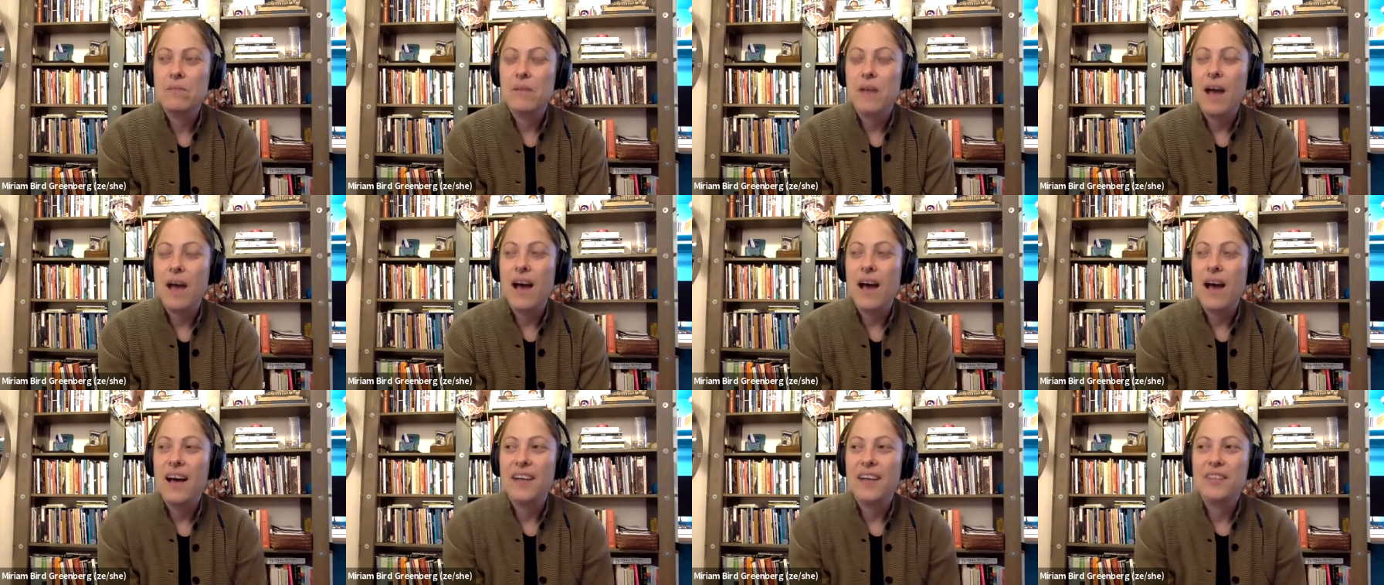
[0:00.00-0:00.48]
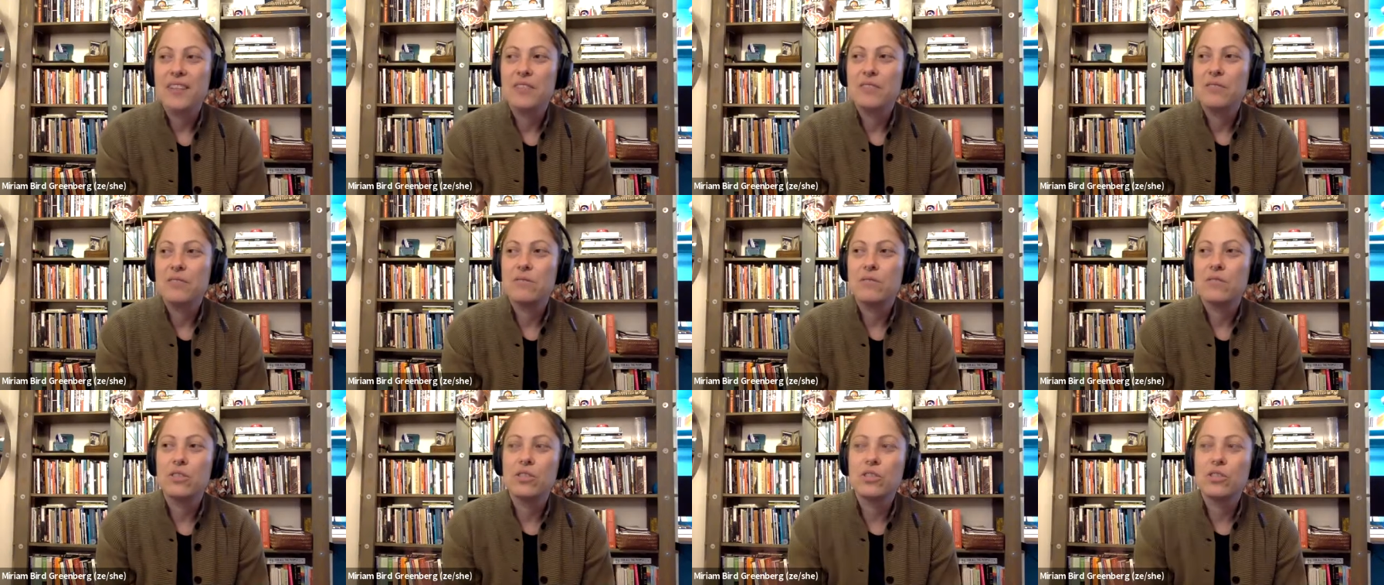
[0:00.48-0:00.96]
uh,
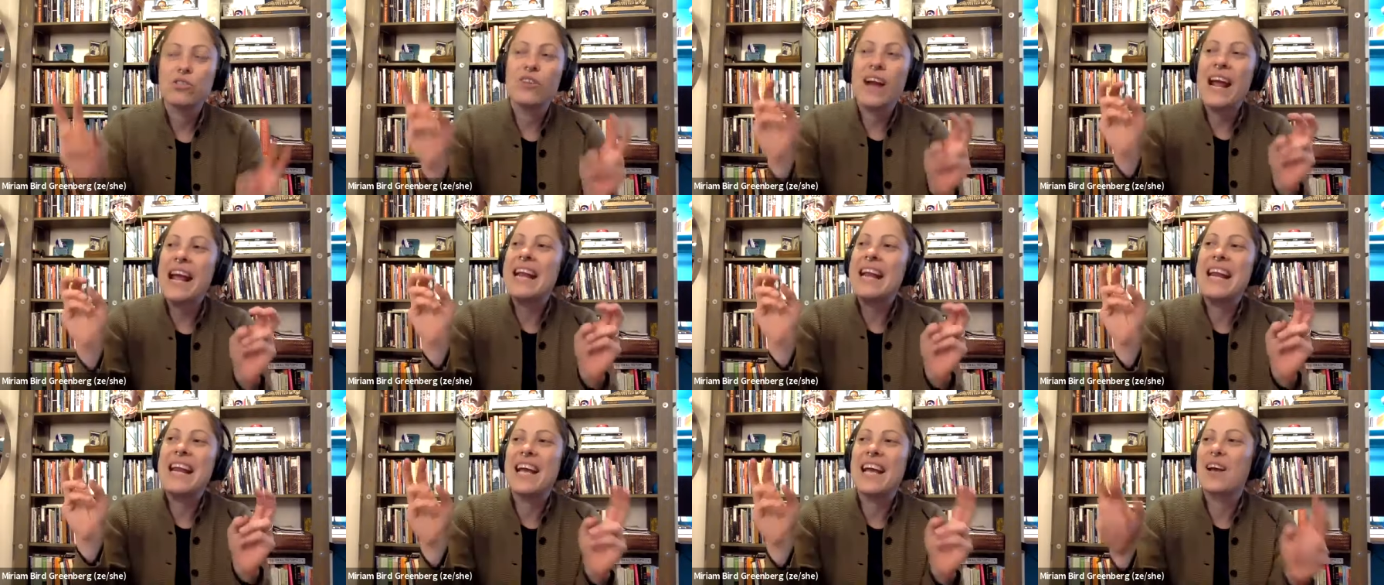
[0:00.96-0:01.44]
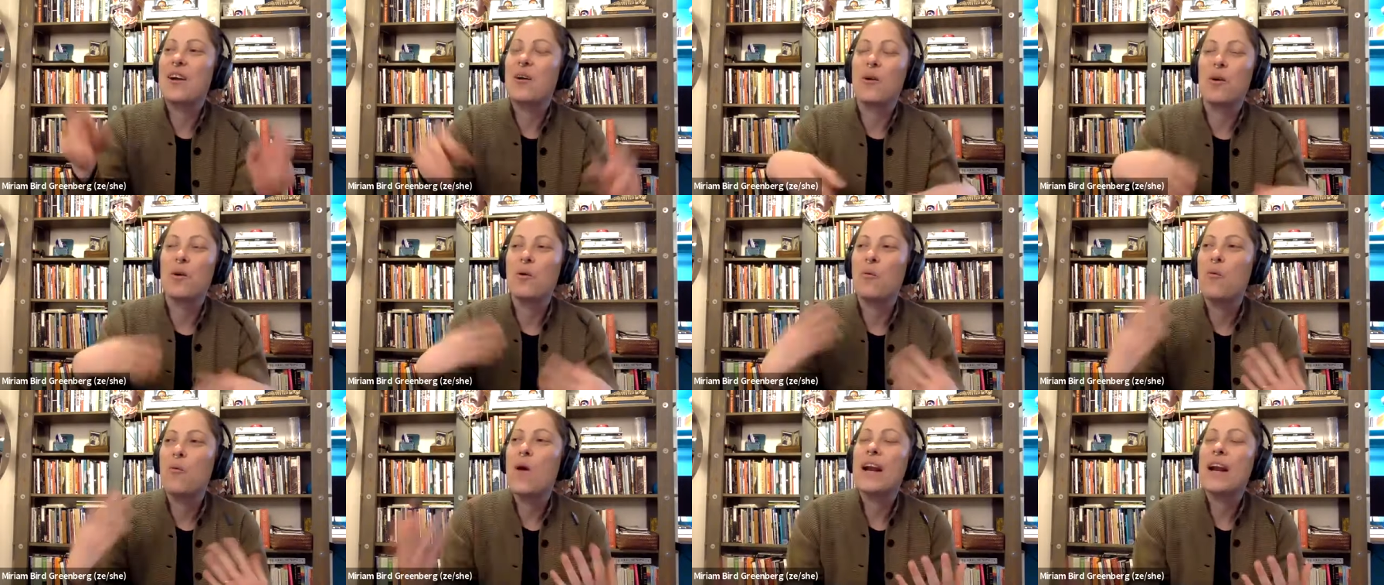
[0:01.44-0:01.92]
training
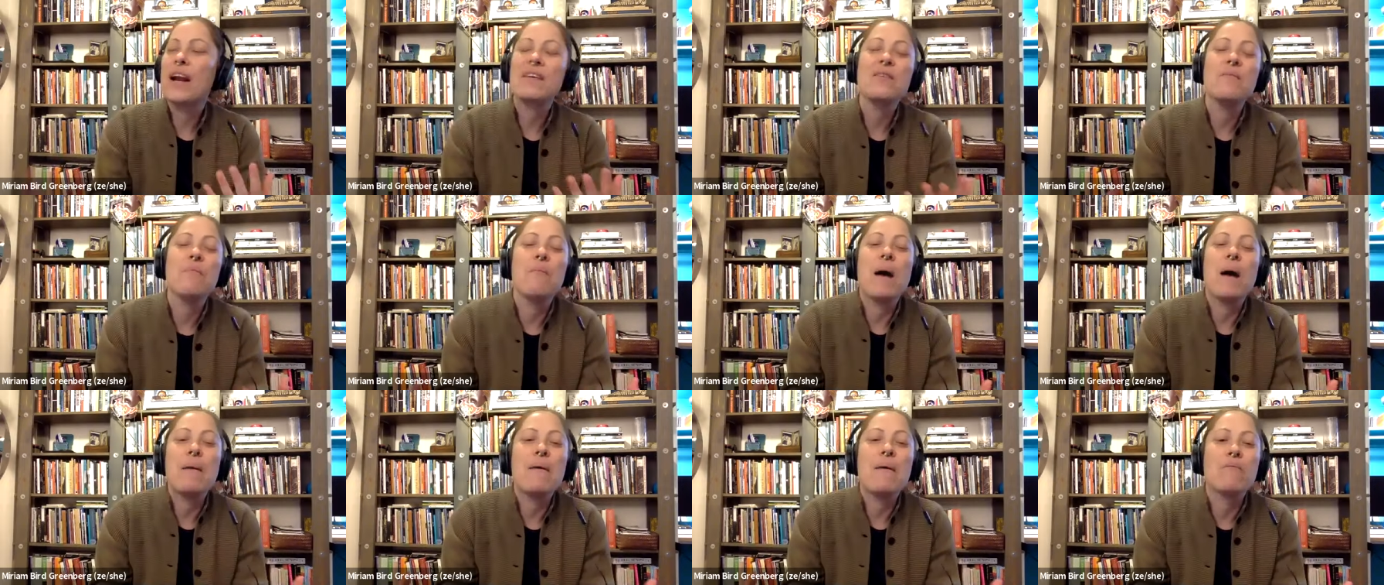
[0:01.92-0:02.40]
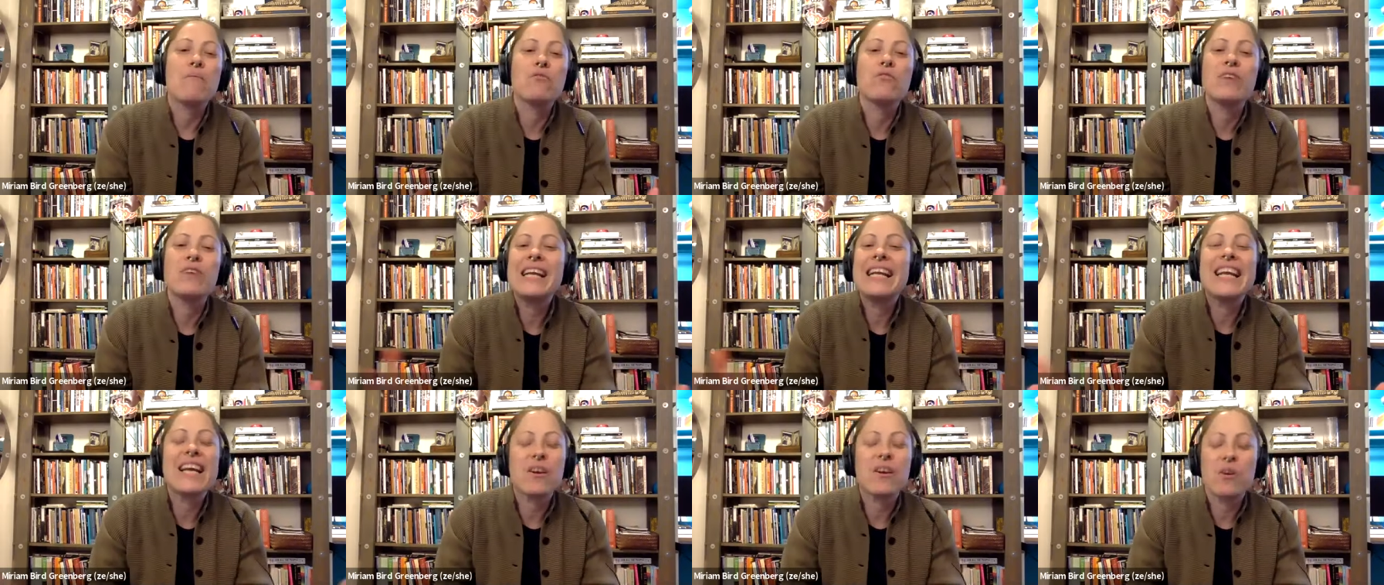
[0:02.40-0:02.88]
or what you know, my
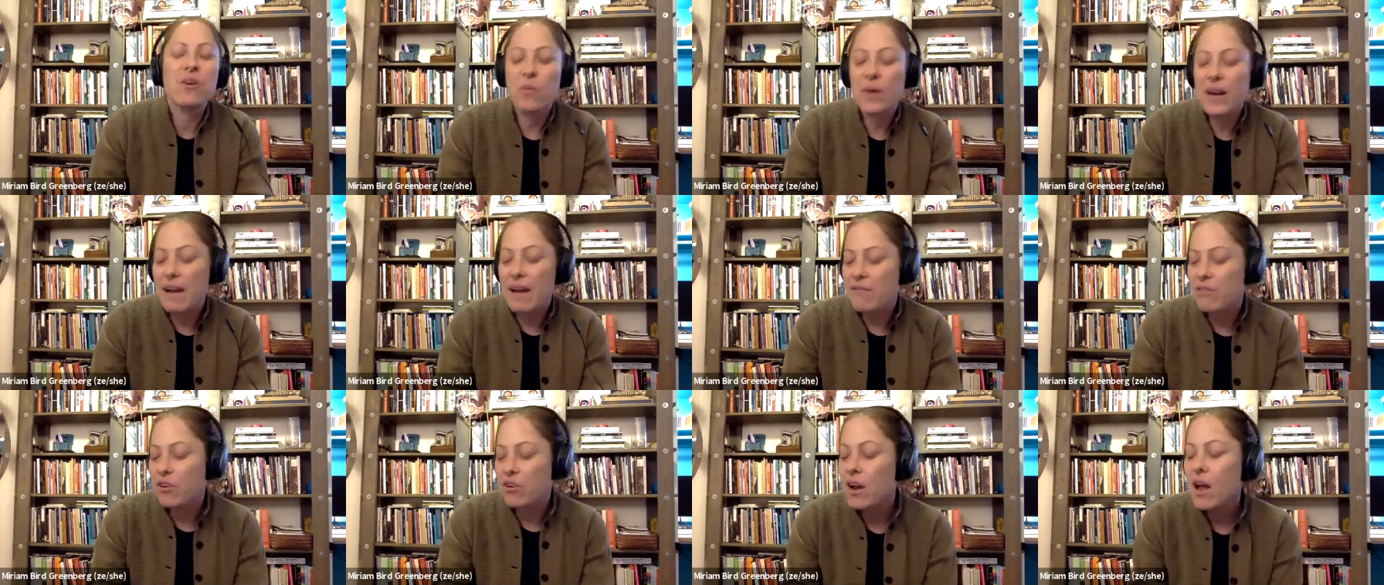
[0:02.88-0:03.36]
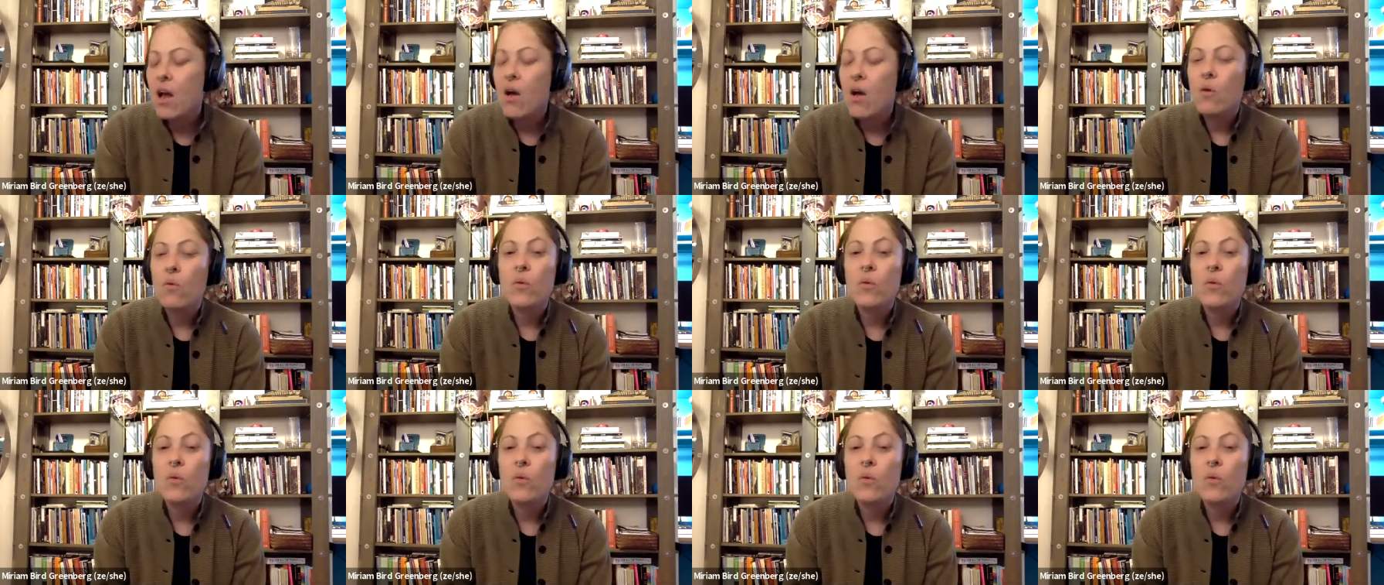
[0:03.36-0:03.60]
reading or whatever,